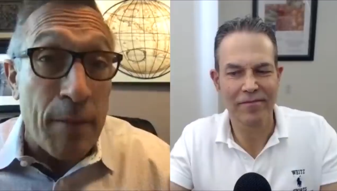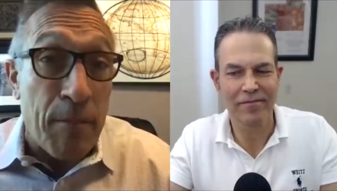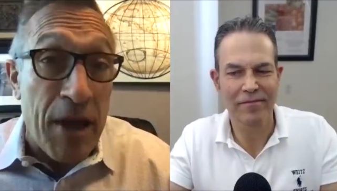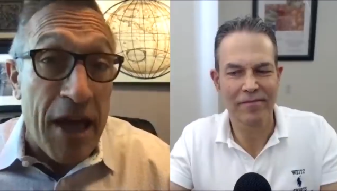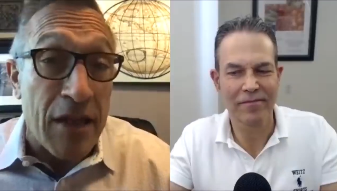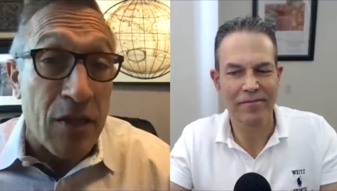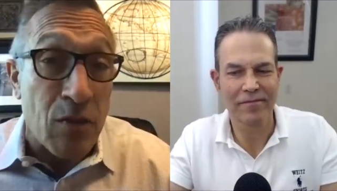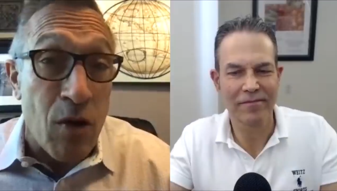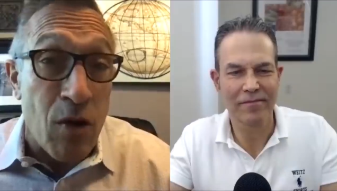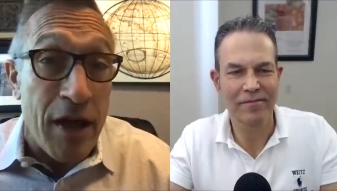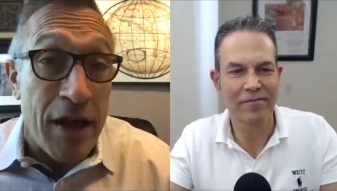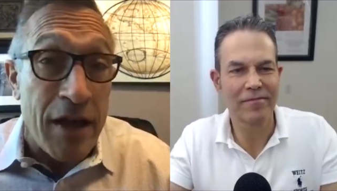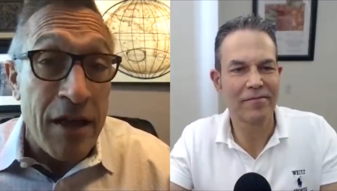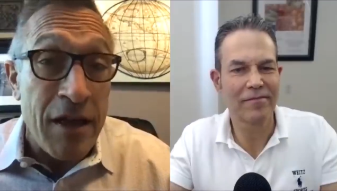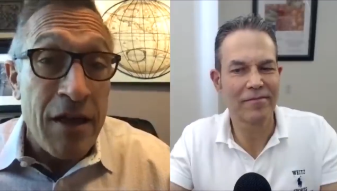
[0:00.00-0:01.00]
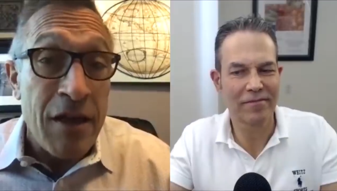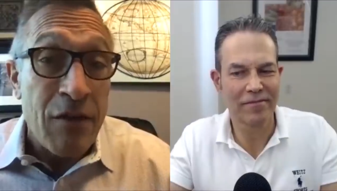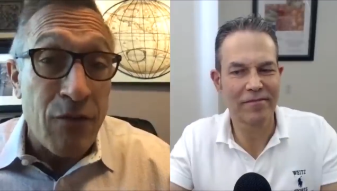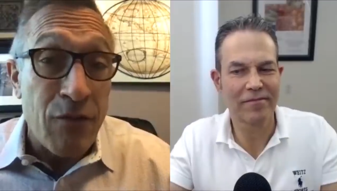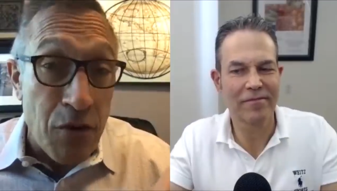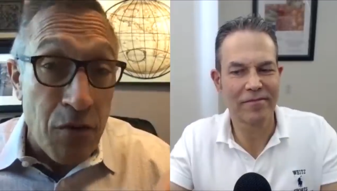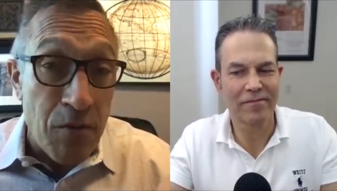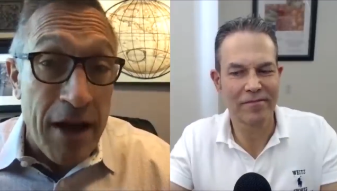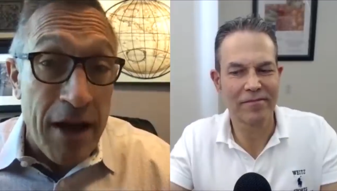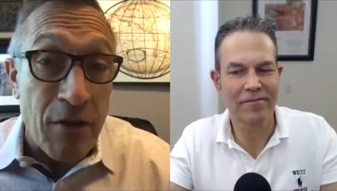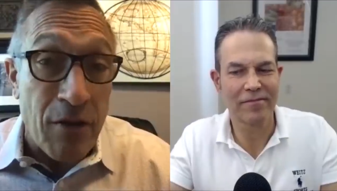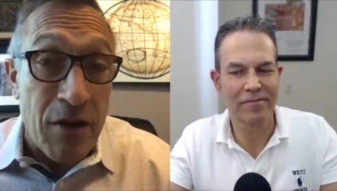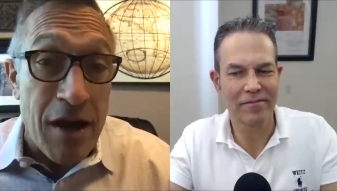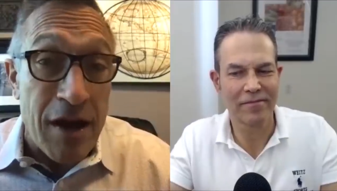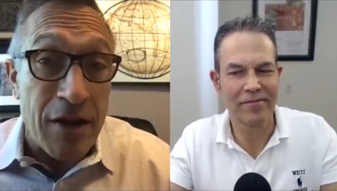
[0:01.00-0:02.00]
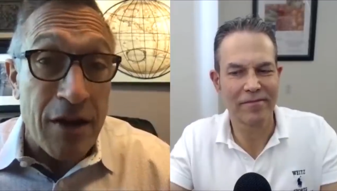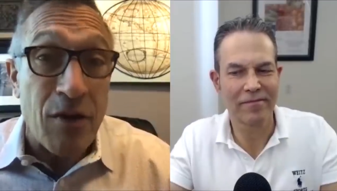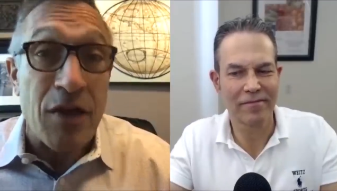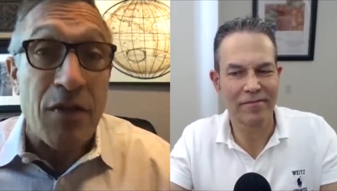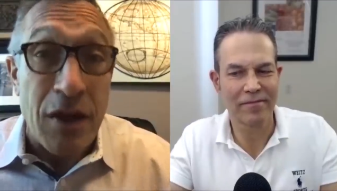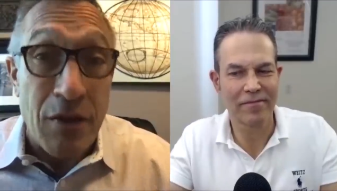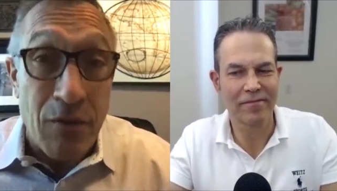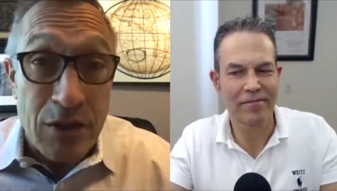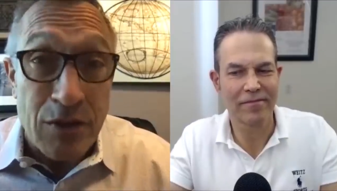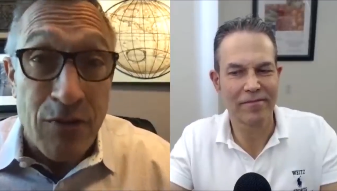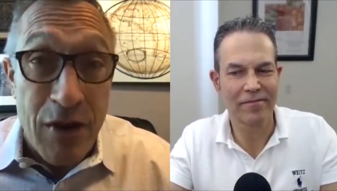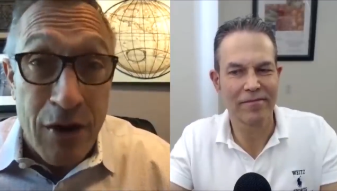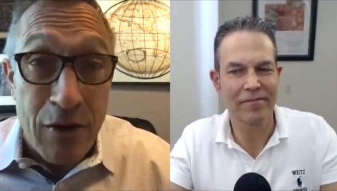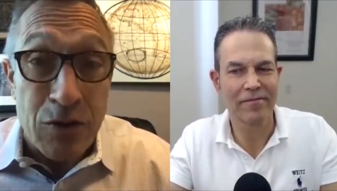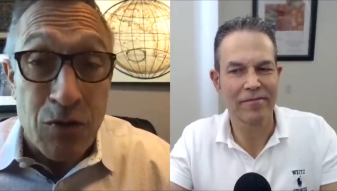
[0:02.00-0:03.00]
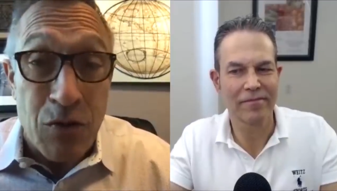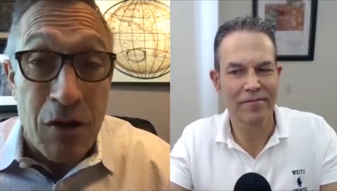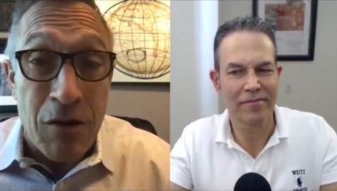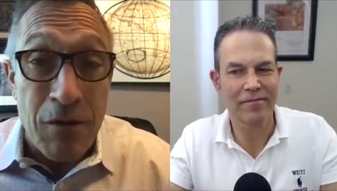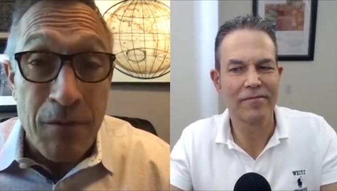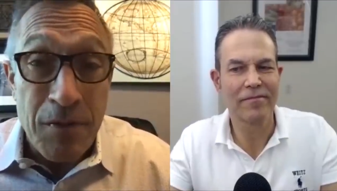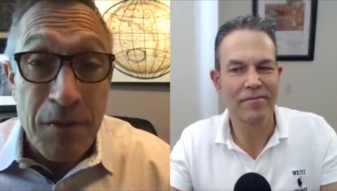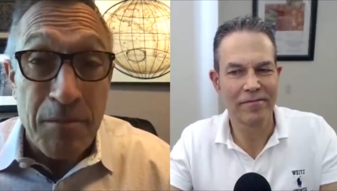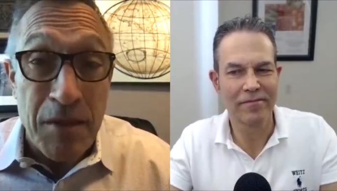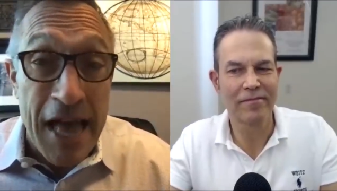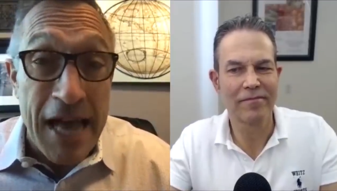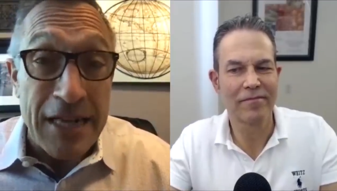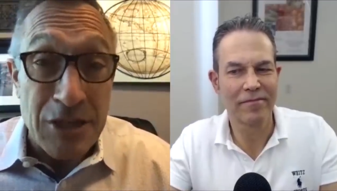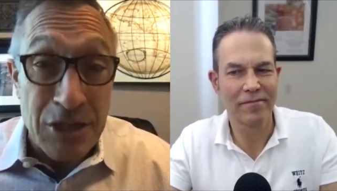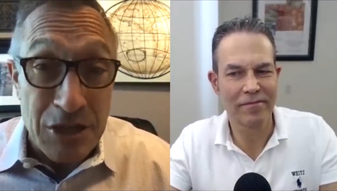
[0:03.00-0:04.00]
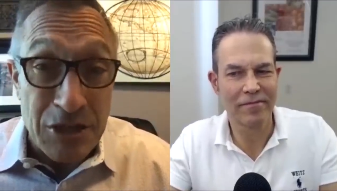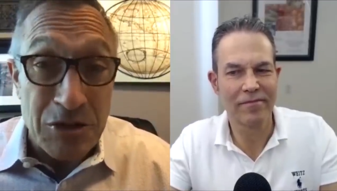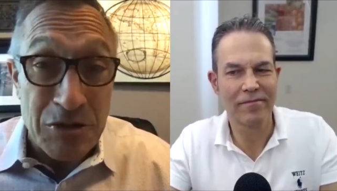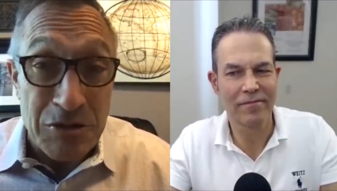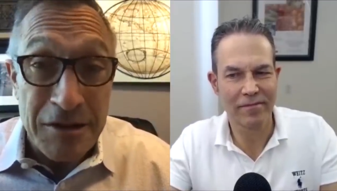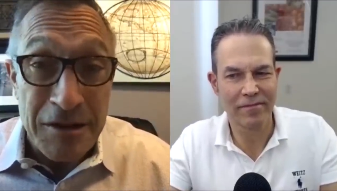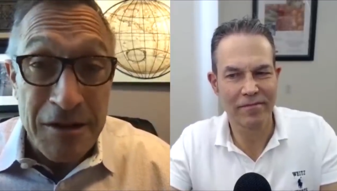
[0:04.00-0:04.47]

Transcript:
Speaker 1: pathway for your mitochondria than resveratrol, black ginger.